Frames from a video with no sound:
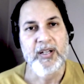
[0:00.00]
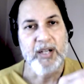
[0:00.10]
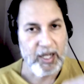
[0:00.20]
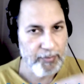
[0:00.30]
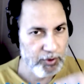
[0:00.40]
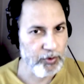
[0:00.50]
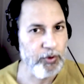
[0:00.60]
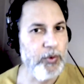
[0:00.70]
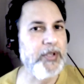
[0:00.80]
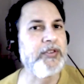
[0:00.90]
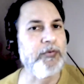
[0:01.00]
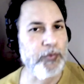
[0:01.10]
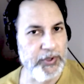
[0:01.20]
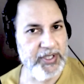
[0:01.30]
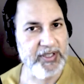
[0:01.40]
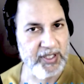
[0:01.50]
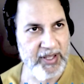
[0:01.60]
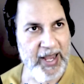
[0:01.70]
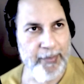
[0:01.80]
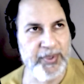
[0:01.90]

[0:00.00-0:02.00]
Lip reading: I'm cool with releasing that.